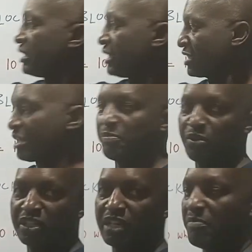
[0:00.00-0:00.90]
that's the
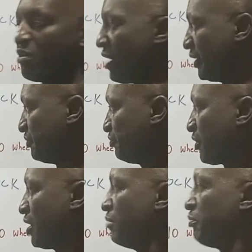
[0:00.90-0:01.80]
point number 1.
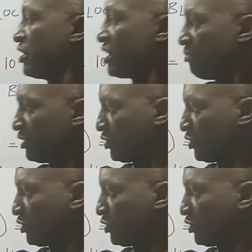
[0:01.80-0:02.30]
Point number